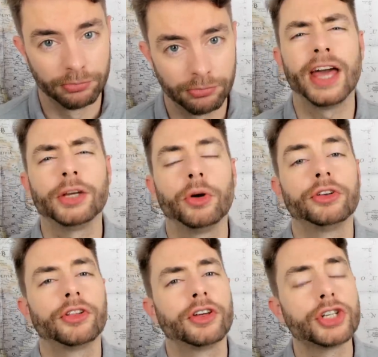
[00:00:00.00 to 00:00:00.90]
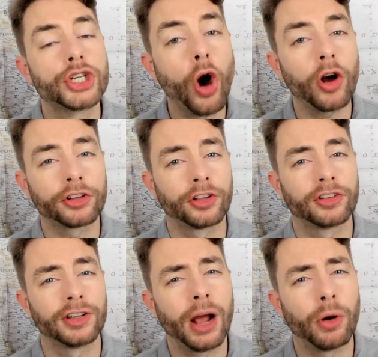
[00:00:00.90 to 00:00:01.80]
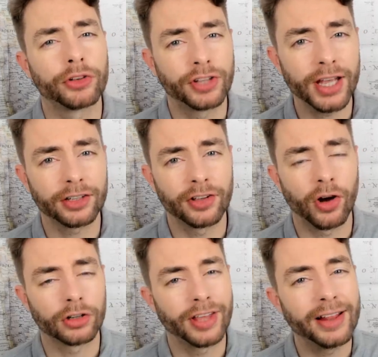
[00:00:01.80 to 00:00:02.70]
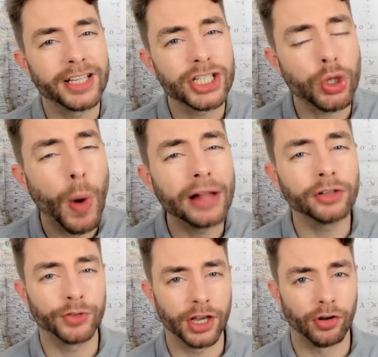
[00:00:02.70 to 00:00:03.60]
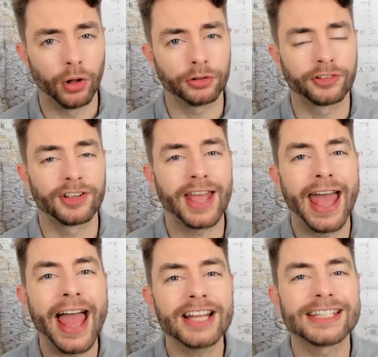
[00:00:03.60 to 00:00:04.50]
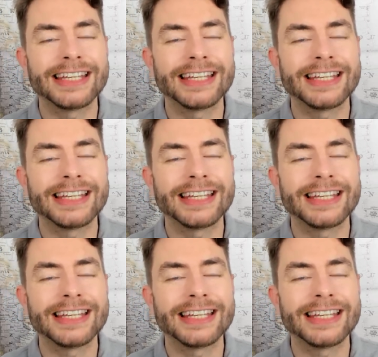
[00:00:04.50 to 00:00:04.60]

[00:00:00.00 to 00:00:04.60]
Is it any wonder that doctors are now on TikTok telling 12-year-olds to get